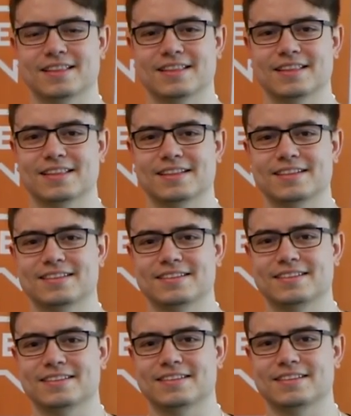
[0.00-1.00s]

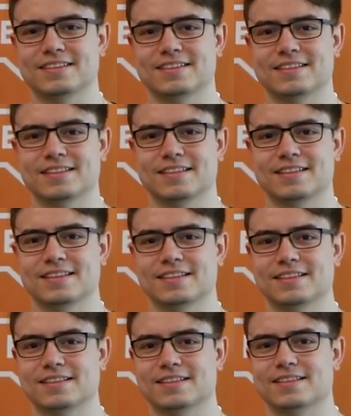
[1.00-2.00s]

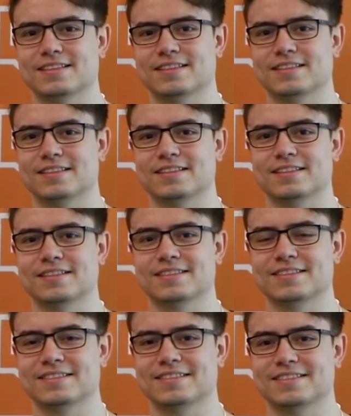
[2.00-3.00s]

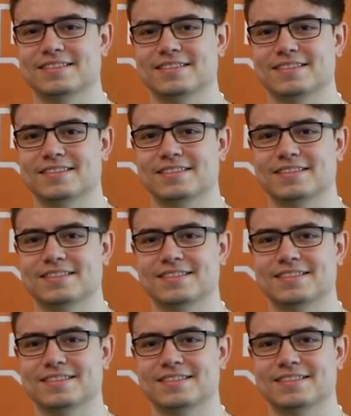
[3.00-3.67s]
The person shown says nothing.